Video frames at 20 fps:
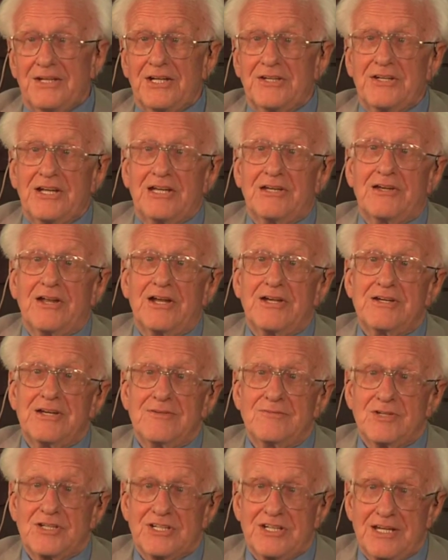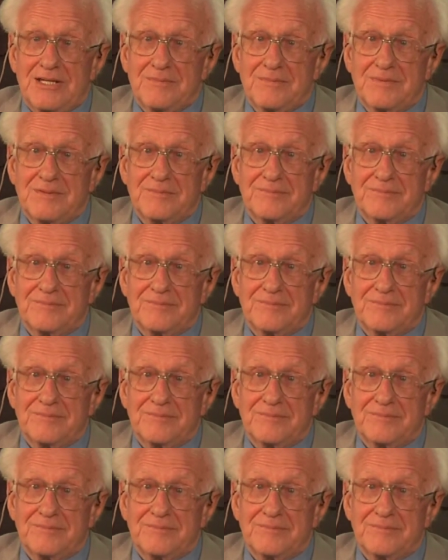that headline never came.